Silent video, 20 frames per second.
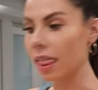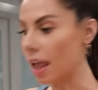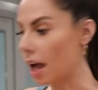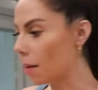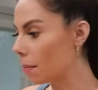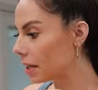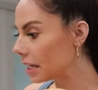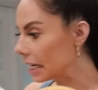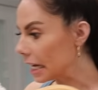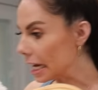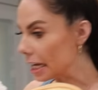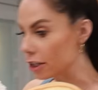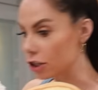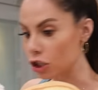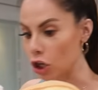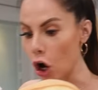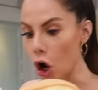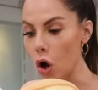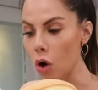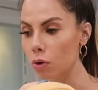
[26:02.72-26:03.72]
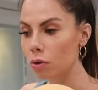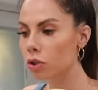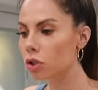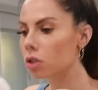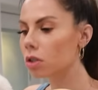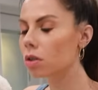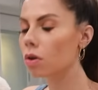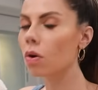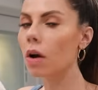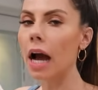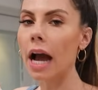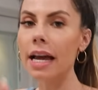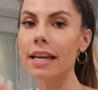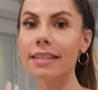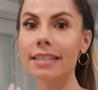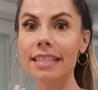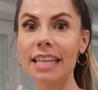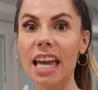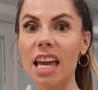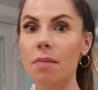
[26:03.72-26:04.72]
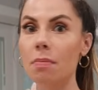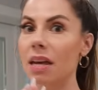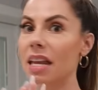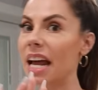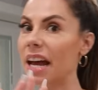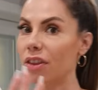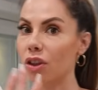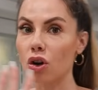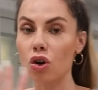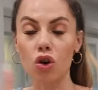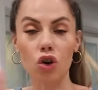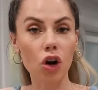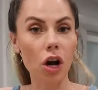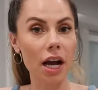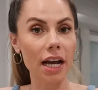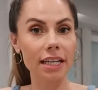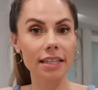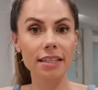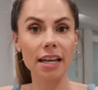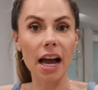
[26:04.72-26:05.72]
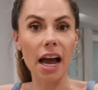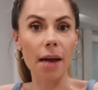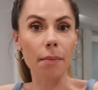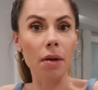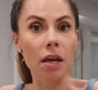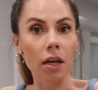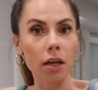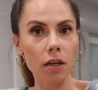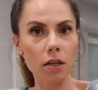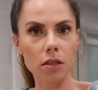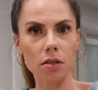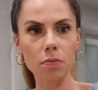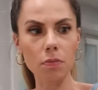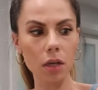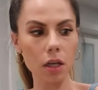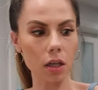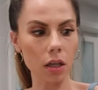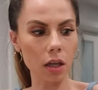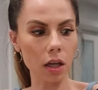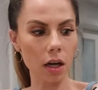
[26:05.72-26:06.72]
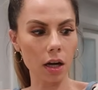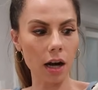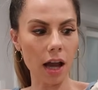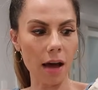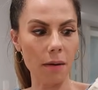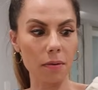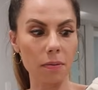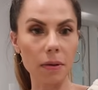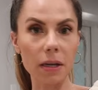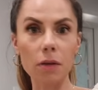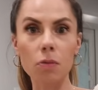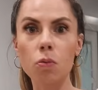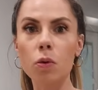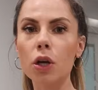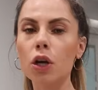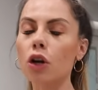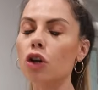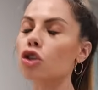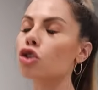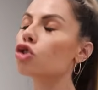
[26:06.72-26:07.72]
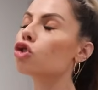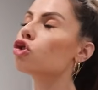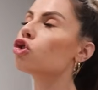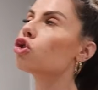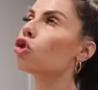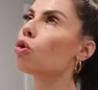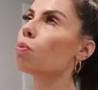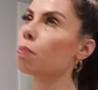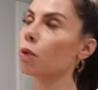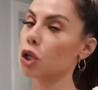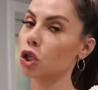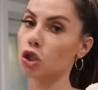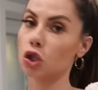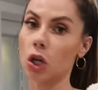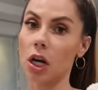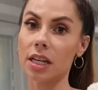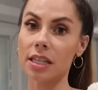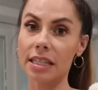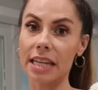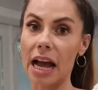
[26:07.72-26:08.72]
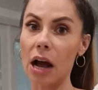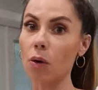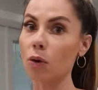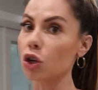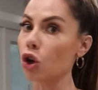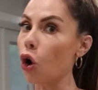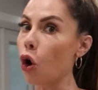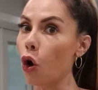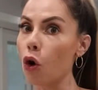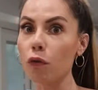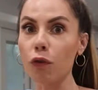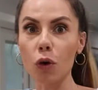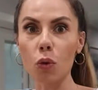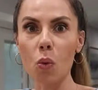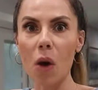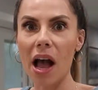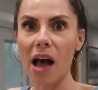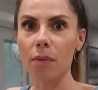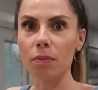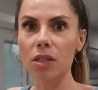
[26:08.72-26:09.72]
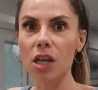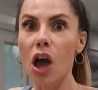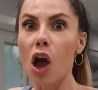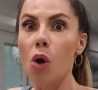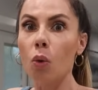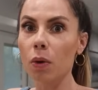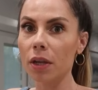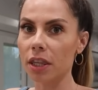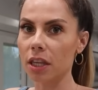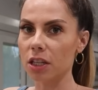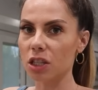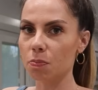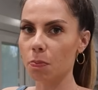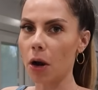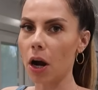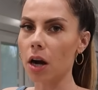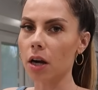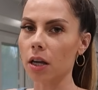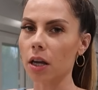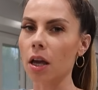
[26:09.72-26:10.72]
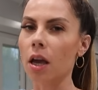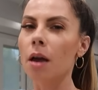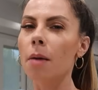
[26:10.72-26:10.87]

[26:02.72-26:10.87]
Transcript: Llamabean, Toast, you guys came in at the right time because me and little Llamabean, we are super stressed out and overwhelmed with this party.